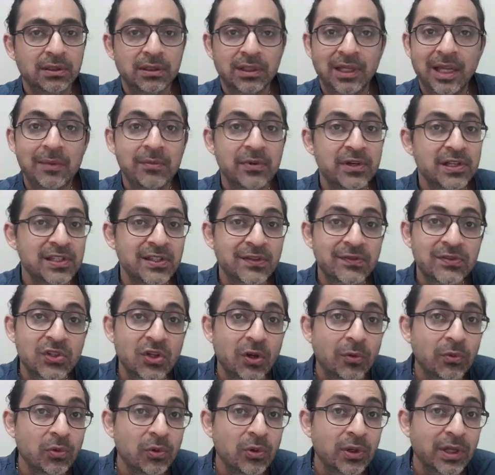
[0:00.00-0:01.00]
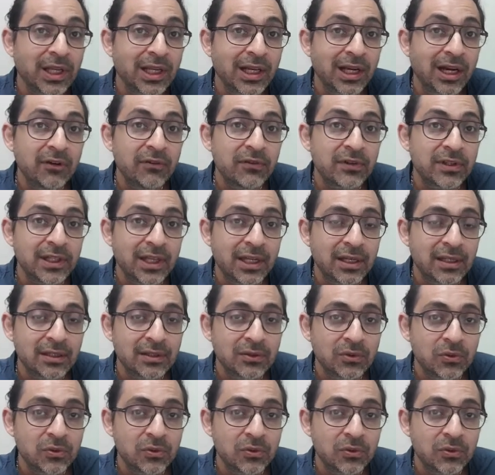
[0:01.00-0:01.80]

the cameras have stopped working after that?